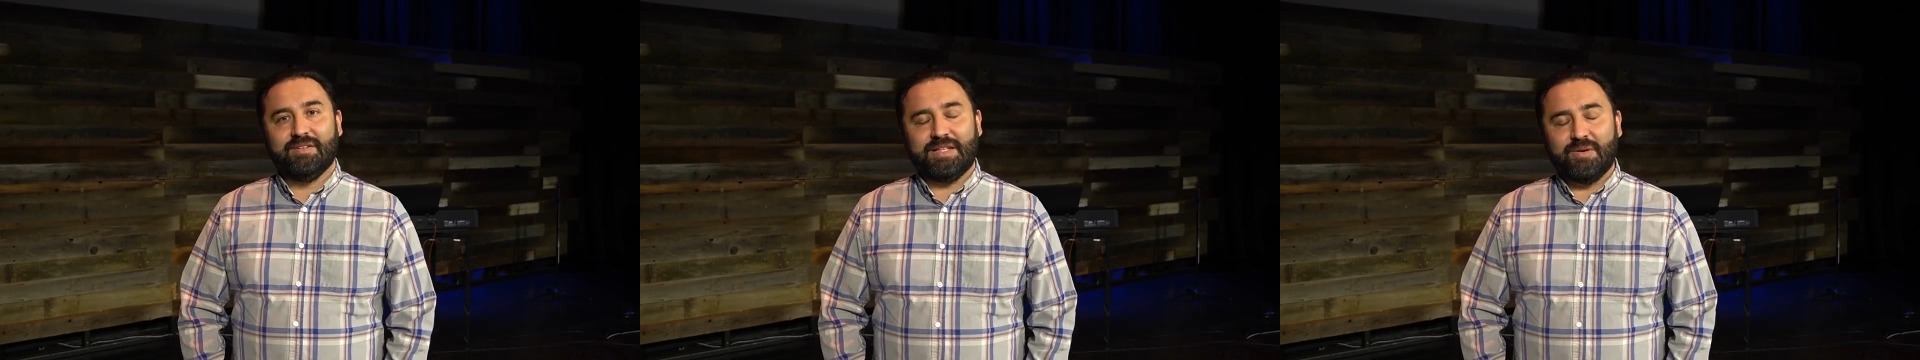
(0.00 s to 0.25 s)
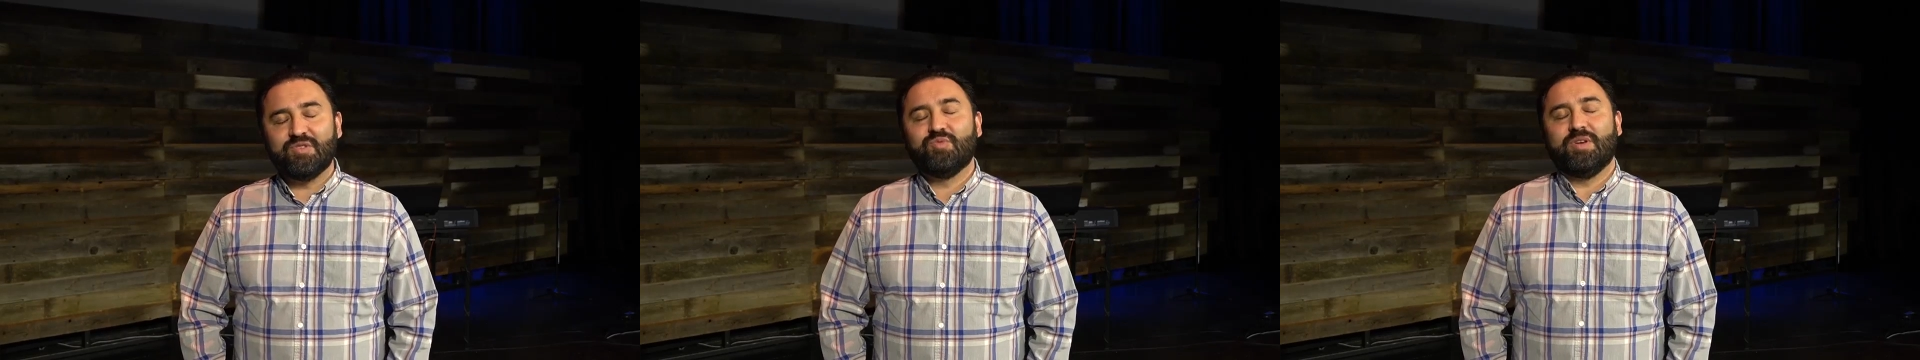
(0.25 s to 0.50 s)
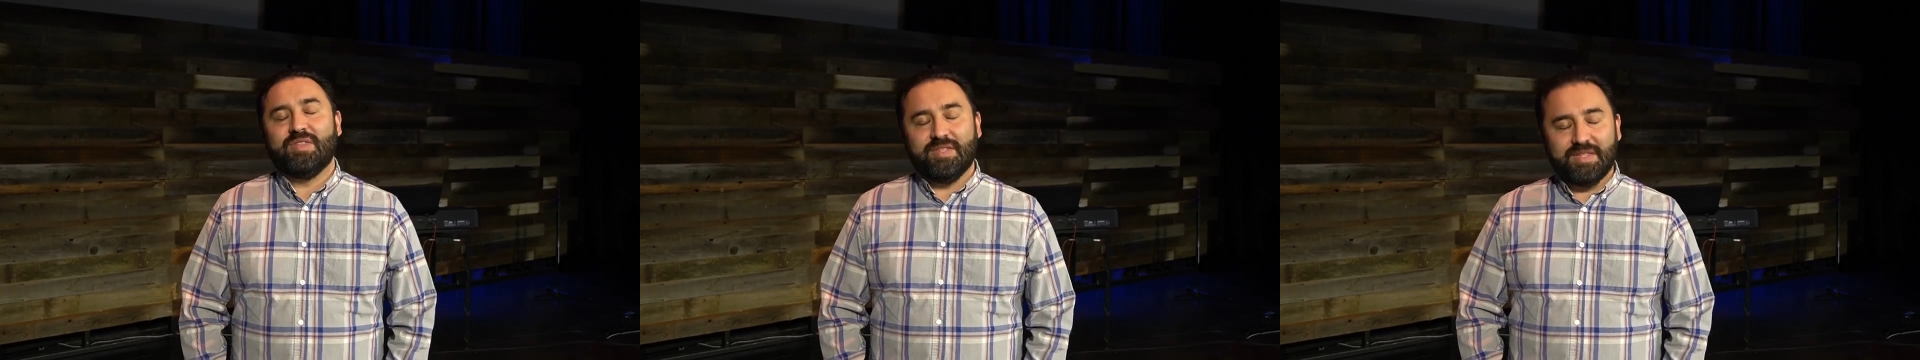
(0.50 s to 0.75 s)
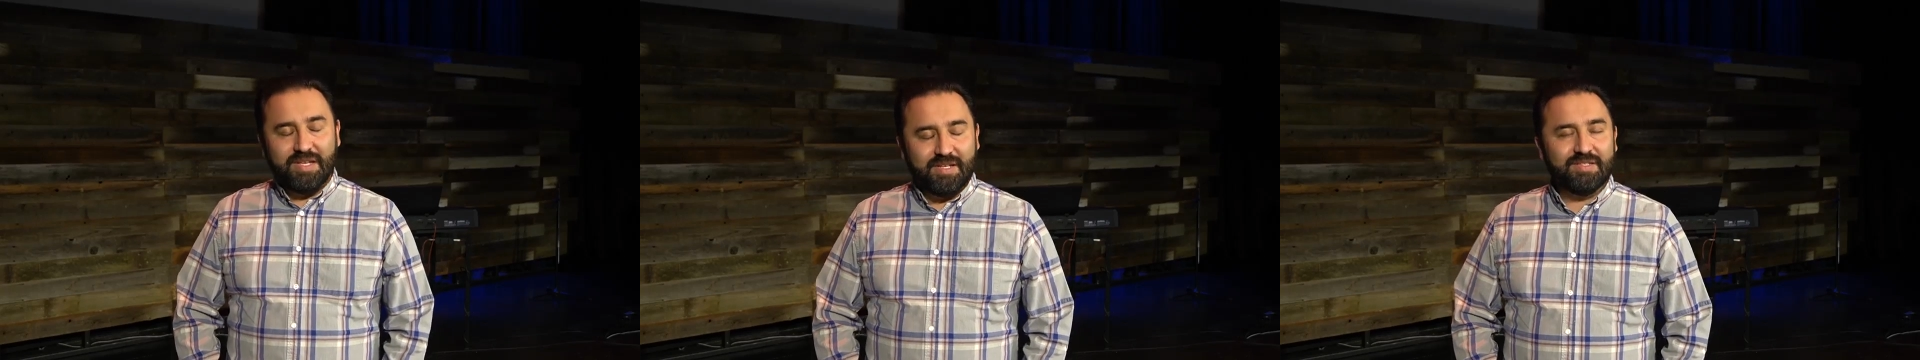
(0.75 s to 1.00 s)
That was one of the
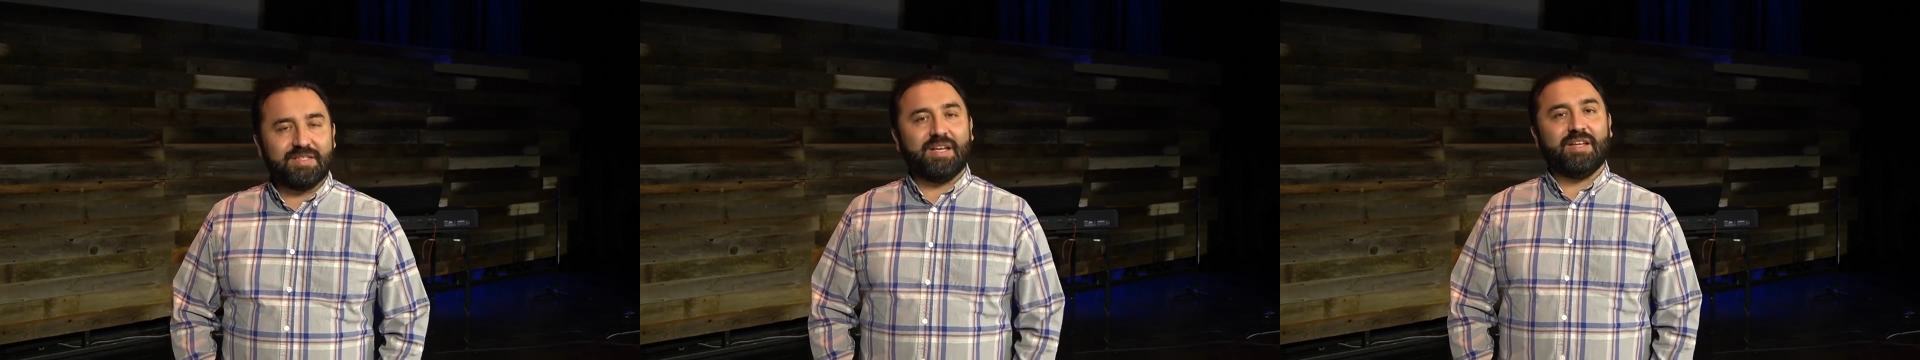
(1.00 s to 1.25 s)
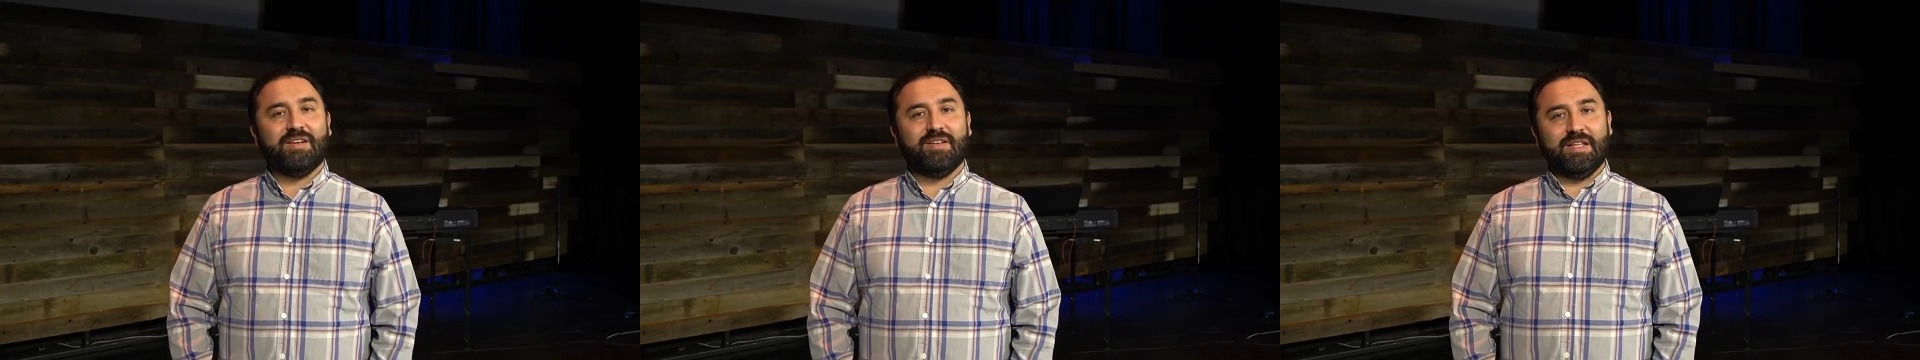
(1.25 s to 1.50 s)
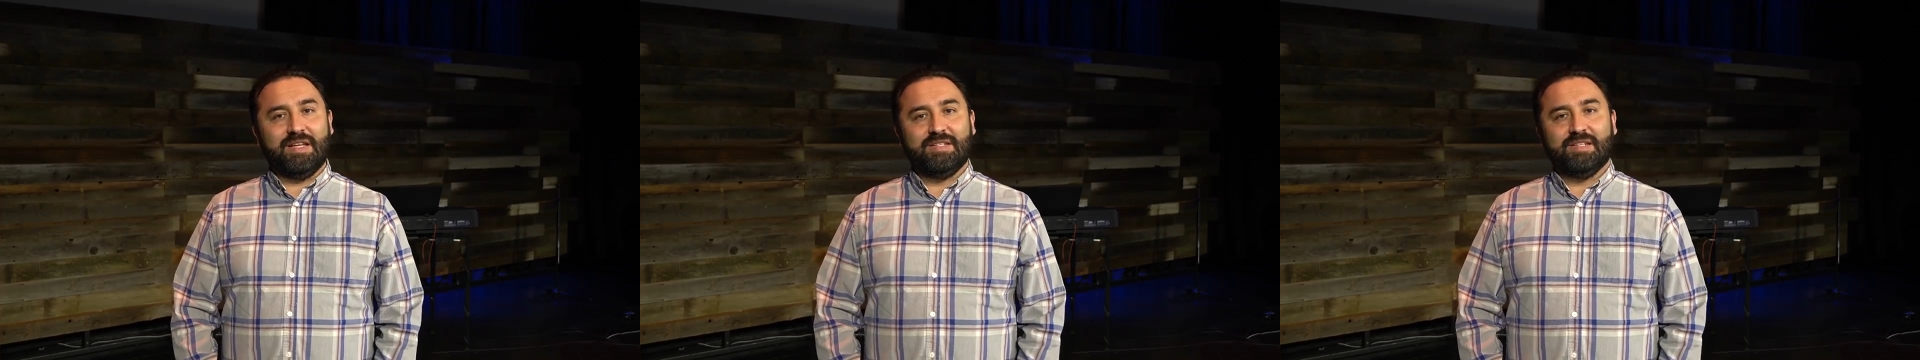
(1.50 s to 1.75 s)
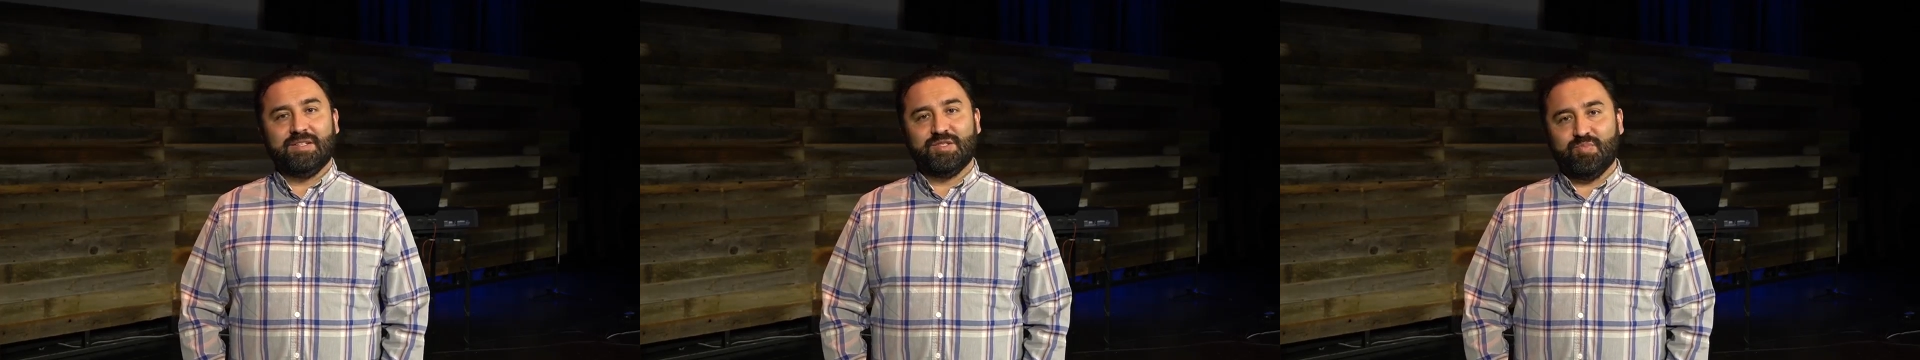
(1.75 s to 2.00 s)
things that
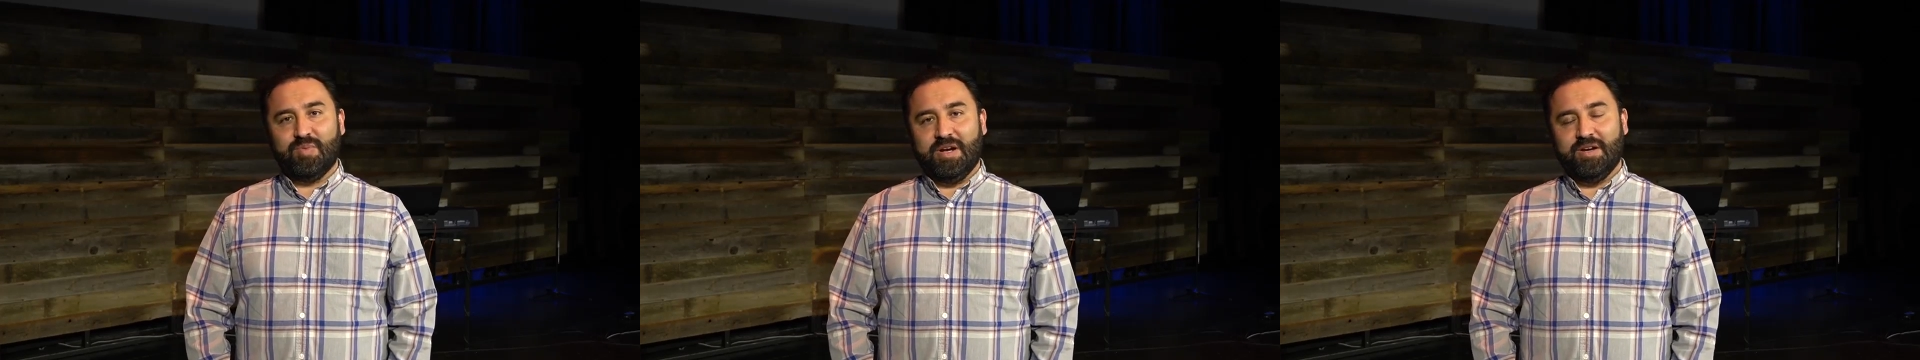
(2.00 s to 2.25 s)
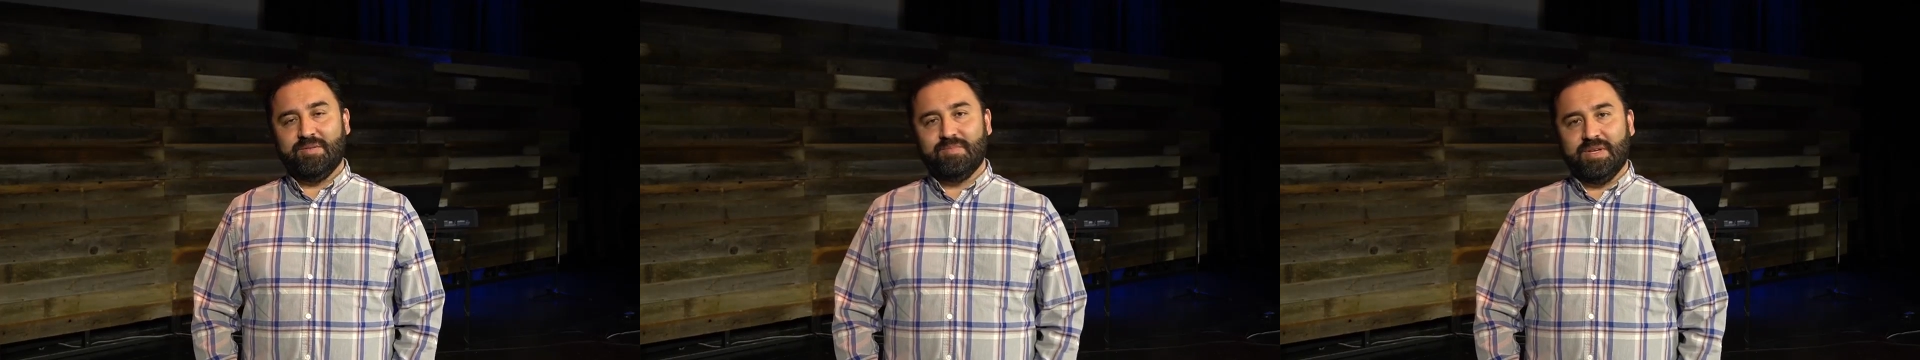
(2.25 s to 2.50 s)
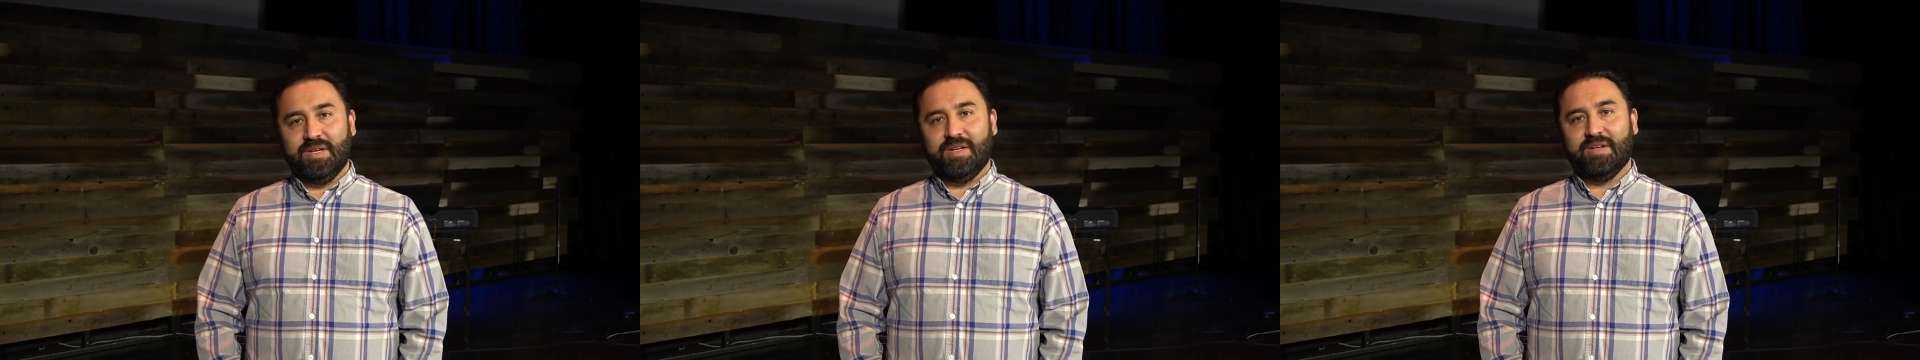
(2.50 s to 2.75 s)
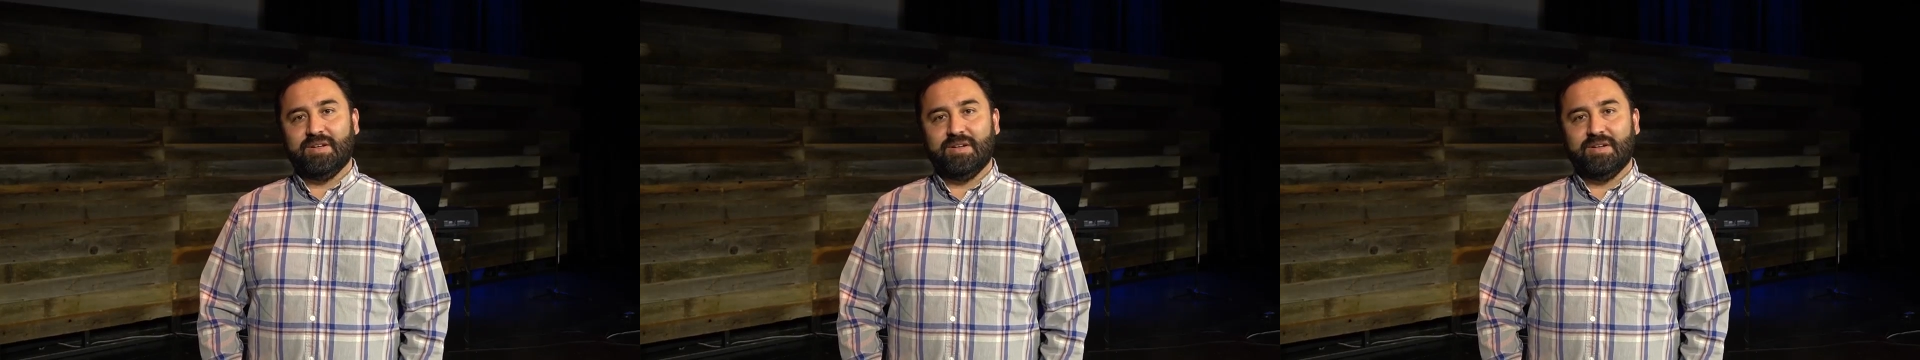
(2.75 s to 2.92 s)
did inspire me